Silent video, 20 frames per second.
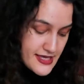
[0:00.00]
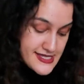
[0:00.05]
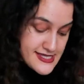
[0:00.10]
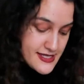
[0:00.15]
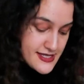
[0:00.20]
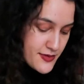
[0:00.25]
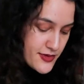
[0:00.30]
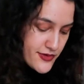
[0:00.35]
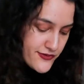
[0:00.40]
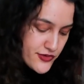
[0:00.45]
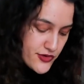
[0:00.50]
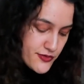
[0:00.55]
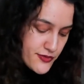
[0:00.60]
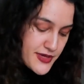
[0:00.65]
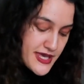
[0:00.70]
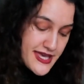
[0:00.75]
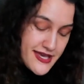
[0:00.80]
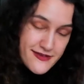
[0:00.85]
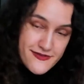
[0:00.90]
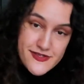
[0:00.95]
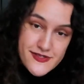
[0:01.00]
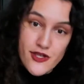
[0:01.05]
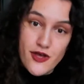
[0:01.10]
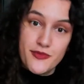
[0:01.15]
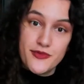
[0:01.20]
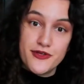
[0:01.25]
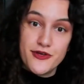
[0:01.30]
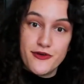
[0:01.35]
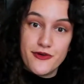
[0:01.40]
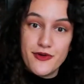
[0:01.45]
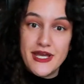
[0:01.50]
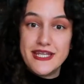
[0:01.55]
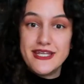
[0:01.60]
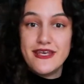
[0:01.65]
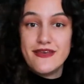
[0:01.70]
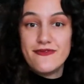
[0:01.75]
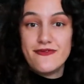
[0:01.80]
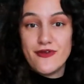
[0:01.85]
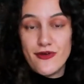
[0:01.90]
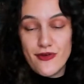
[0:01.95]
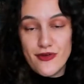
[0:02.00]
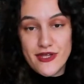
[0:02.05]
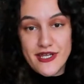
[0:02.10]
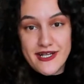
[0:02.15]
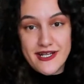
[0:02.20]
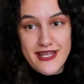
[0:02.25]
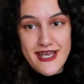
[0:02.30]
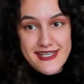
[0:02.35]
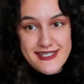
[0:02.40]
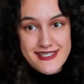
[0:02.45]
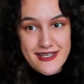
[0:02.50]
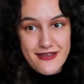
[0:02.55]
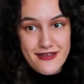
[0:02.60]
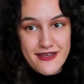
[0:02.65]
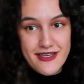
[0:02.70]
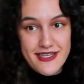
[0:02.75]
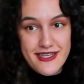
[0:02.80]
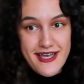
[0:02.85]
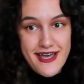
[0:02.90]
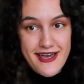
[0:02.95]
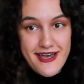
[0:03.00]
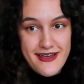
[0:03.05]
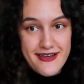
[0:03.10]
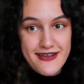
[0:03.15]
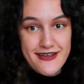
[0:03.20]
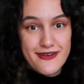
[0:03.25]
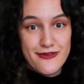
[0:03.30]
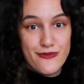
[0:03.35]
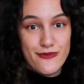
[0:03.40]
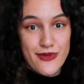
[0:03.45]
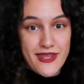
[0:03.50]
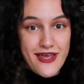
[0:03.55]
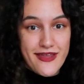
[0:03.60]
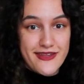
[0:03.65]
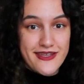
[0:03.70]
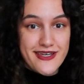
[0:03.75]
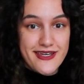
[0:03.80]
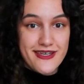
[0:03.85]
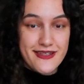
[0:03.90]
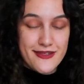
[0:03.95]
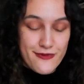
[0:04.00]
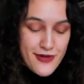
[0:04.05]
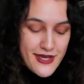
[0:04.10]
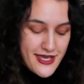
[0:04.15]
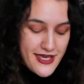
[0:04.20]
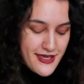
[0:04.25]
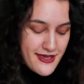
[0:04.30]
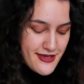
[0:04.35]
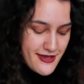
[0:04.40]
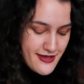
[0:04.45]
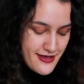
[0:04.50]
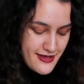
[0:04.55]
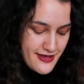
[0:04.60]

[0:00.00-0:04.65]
Some of you may have stopped already if you're on a classical guitar without a cutaway,